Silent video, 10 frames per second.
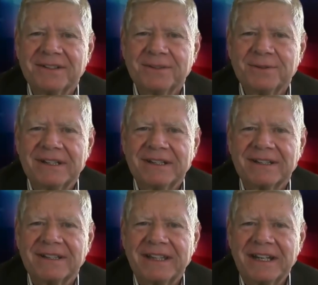to
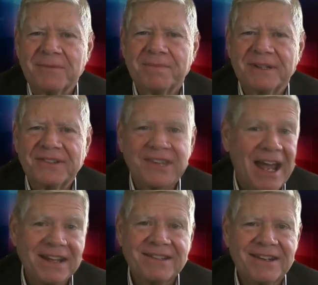uh, clean up uh,
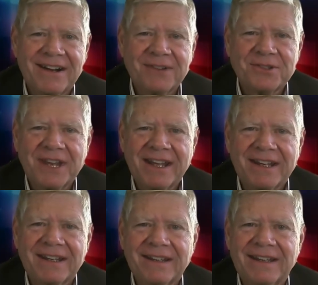signs that are
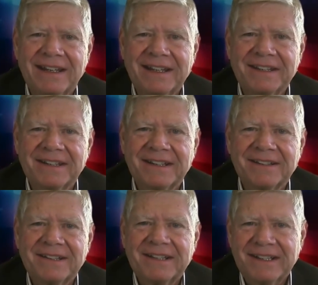outstanding and
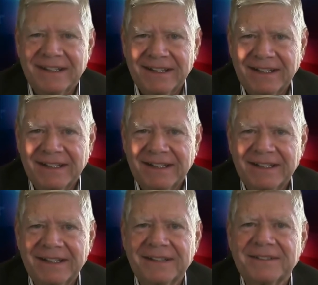uh,
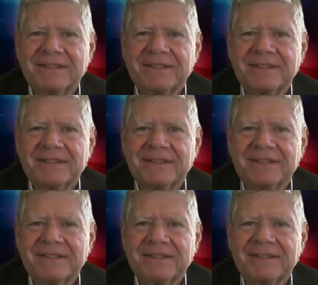uh